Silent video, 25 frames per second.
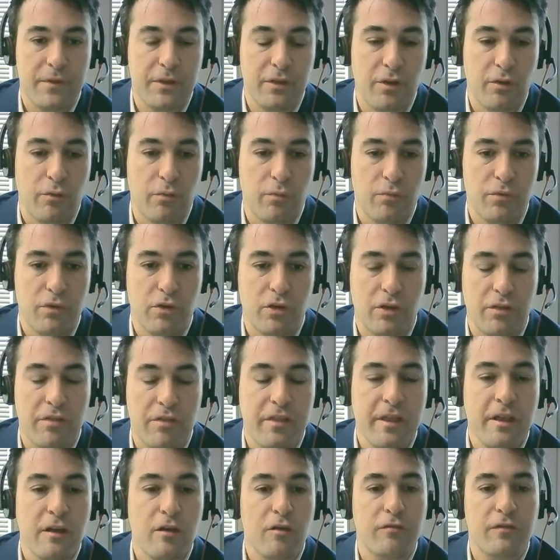You know, you
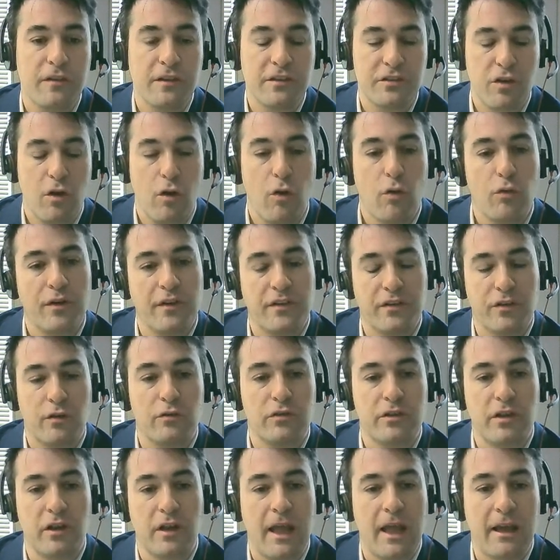could think of these
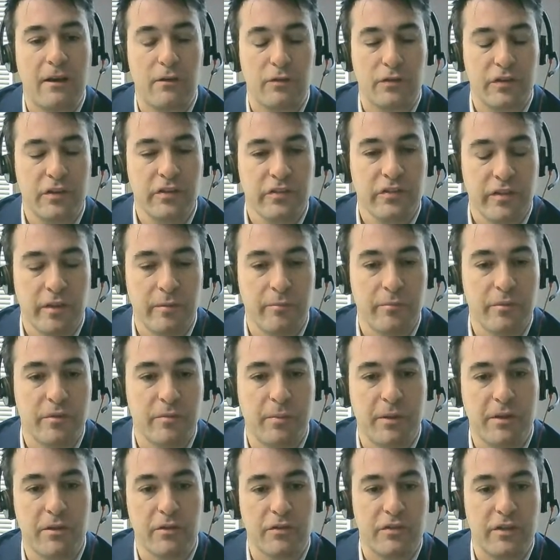horizontal
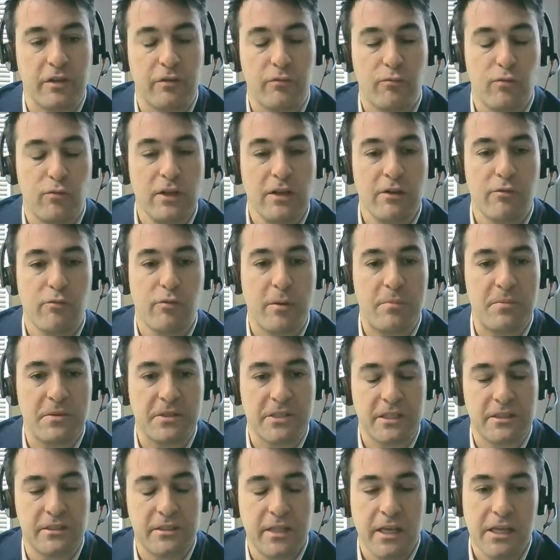ecosystems because they're really
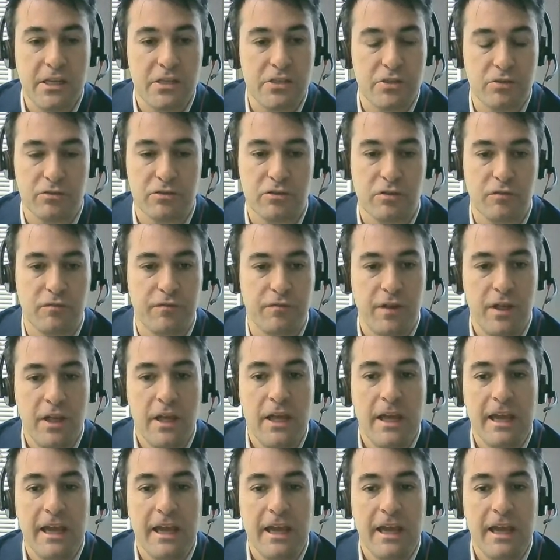representations of